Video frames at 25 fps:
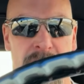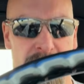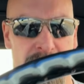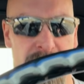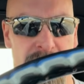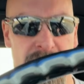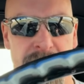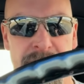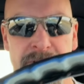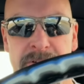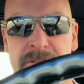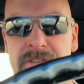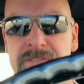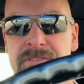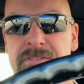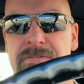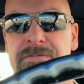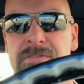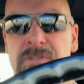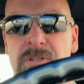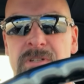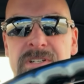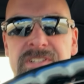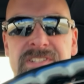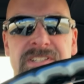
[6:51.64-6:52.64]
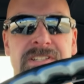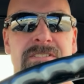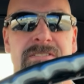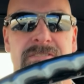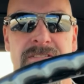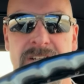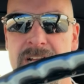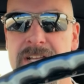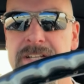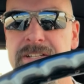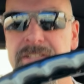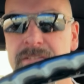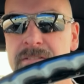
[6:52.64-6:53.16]
other than the floors that are
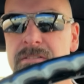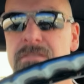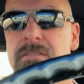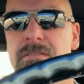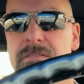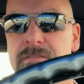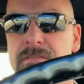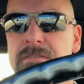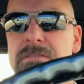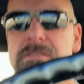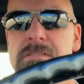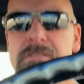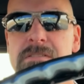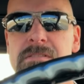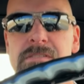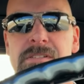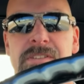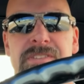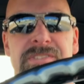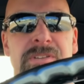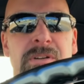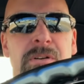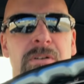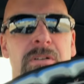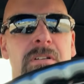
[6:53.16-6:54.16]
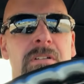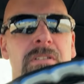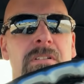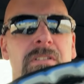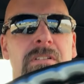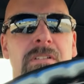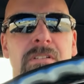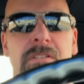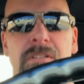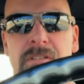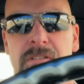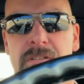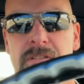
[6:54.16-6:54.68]
rotted, so
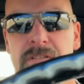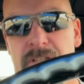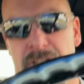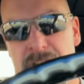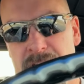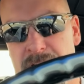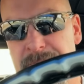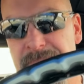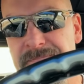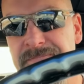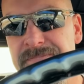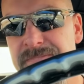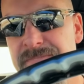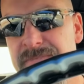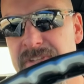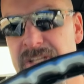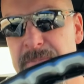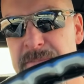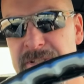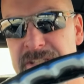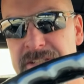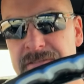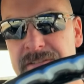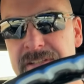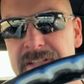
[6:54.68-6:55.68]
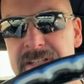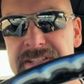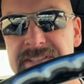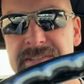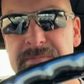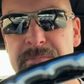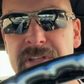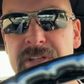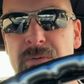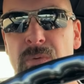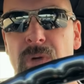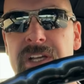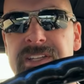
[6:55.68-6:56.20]
I mean, it is a
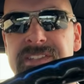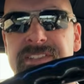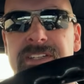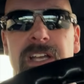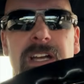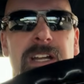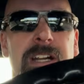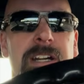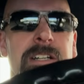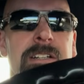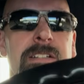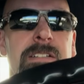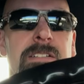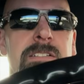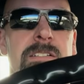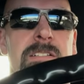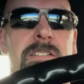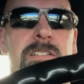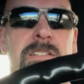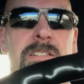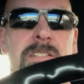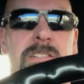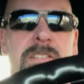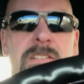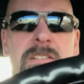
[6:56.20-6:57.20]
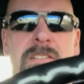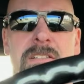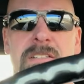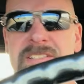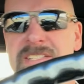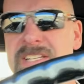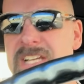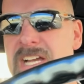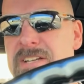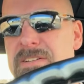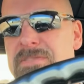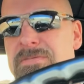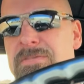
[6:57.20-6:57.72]
Midwest car. It's
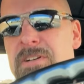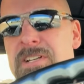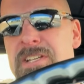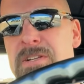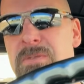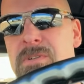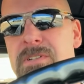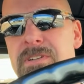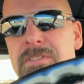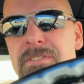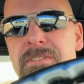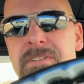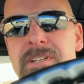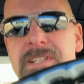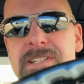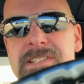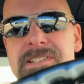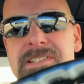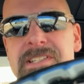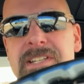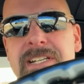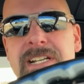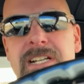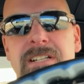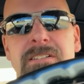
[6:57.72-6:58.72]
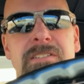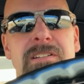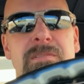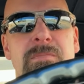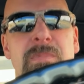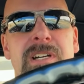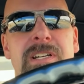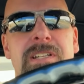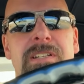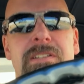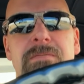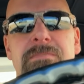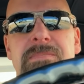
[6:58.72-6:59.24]
kind of funny. One of the reasons I got rid of
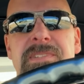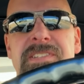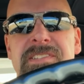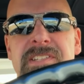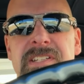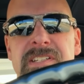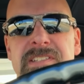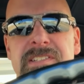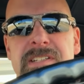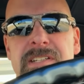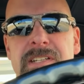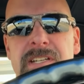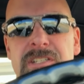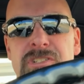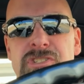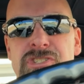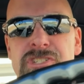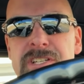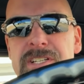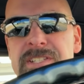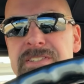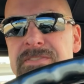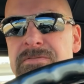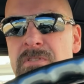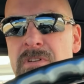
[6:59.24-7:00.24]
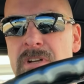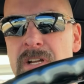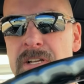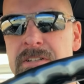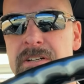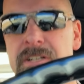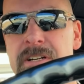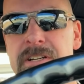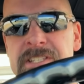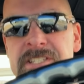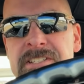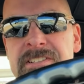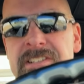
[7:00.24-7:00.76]
my '69
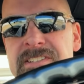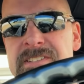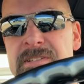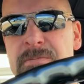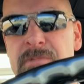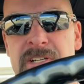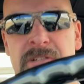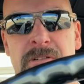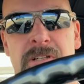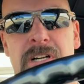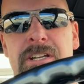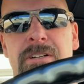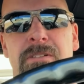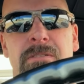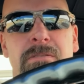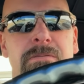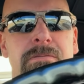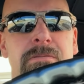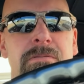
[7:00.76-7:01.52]
GS400 is because I'm like, well, I don't